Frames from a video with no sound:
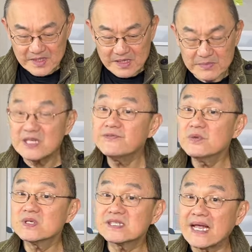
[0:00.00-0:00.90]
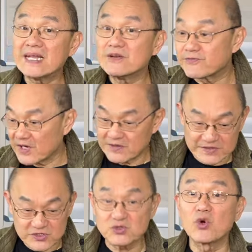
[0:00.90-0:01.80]
But if you were standing in front of a
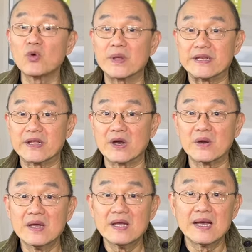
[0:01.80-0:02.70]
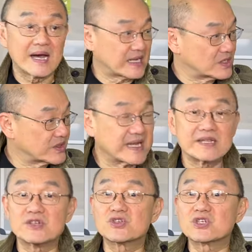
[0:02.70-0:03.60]
store window, uh, looking at
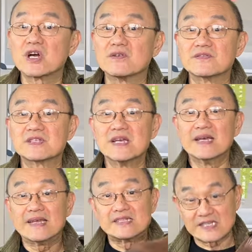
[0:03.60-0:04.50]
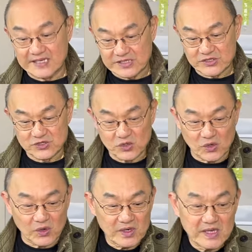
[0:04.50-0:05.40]
the shelves inside the
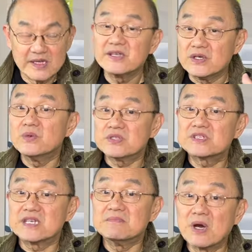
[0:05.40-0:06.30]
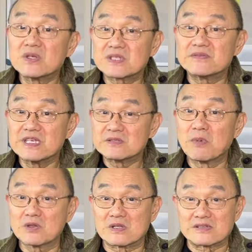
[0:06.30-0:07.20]
store, you would see most of these
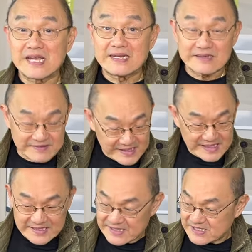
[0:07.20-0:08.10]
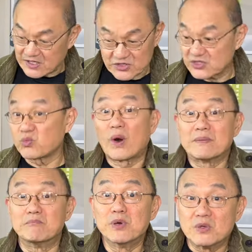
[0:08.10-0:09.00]
models and think that they sell just
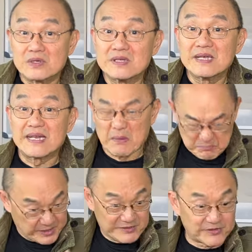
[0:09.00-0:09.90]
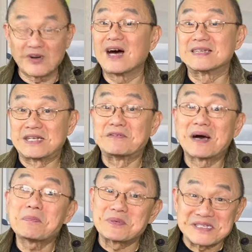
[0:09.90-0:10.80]
one boot in a big variety of
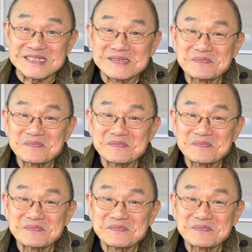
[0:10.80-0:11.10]
uppers.